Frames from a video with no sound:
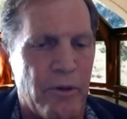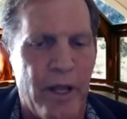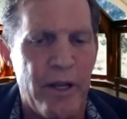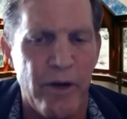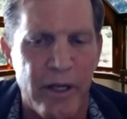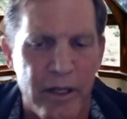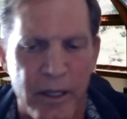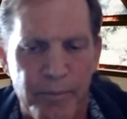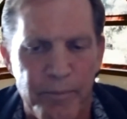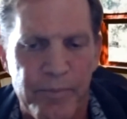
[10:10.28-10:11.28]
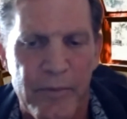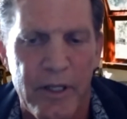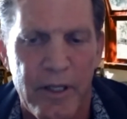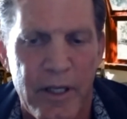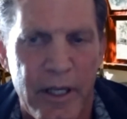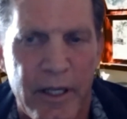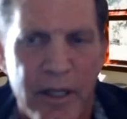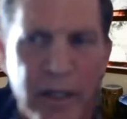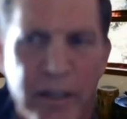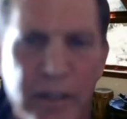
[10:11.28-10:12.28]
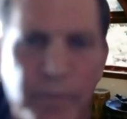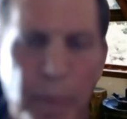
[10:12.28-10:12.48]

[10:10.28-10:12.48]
the rendering, it hung